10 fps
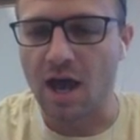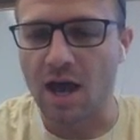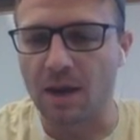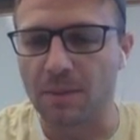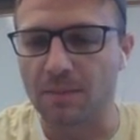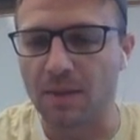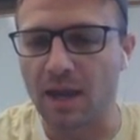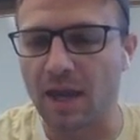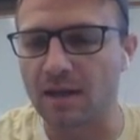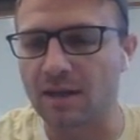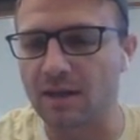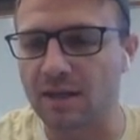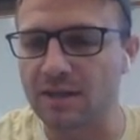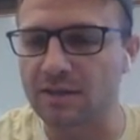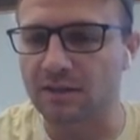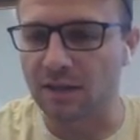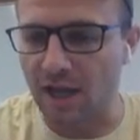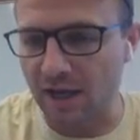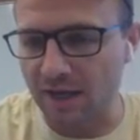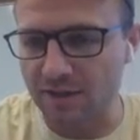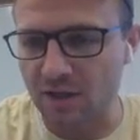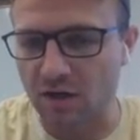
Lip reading: And these lines